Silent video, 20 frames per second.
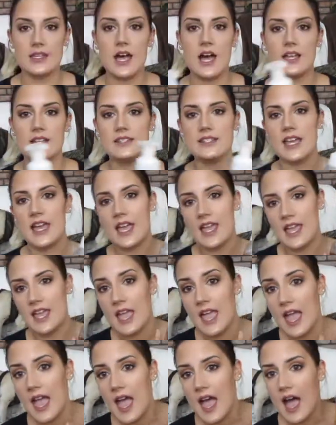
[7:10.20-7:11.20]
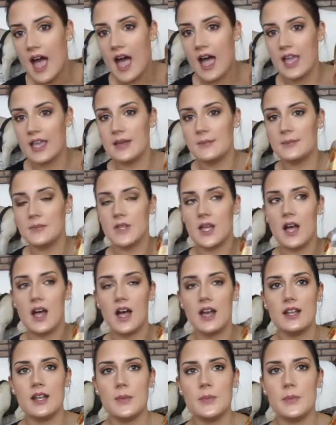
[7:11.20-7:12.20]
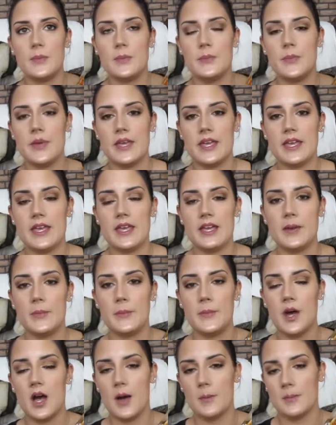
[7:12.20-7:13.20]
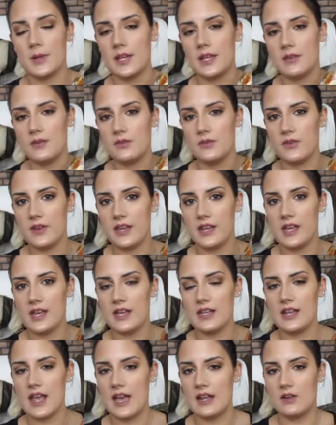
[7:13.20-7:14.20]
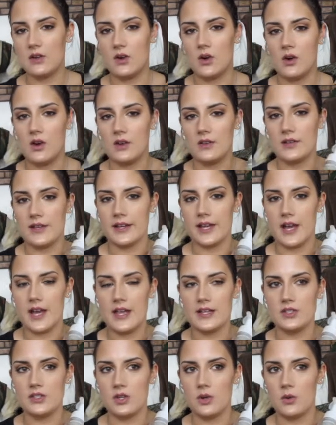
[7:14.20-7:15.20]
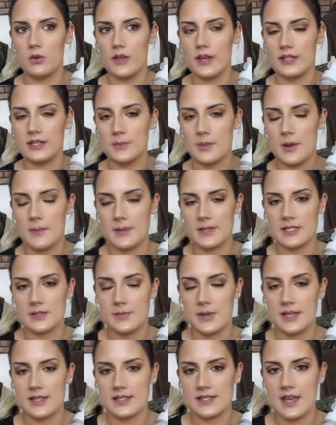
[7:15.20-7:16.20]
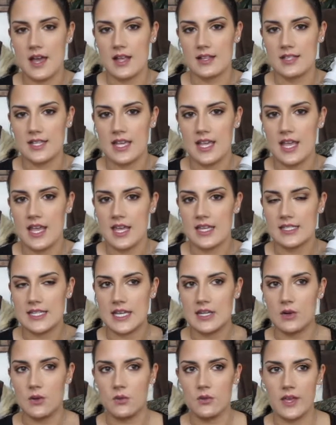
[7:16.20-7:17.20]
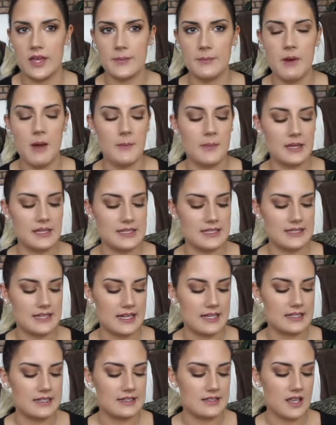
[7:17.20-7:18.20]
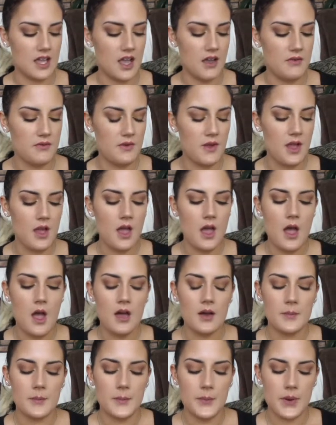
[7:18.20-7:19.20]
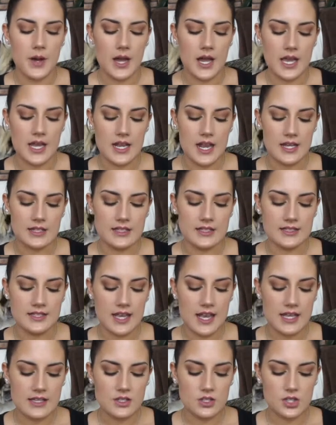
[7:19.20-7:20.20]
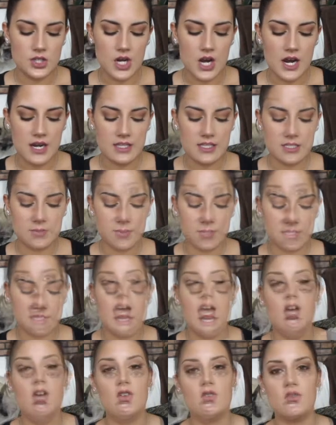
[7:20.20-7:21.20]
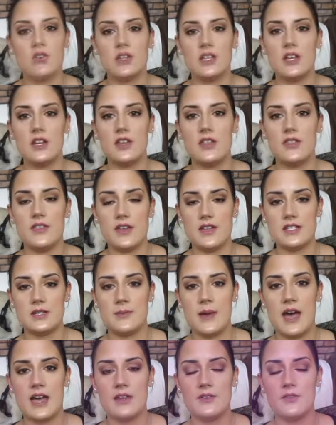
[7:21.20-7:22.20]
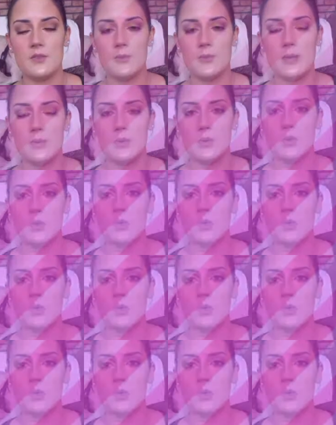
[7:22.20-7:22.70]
latte. I am not a big pumpkin fan at all. Like, I don't like the pumpkin spice lattes. I don't like pumpkin scented stuff. But I decided to try this because I heard really good things about it from people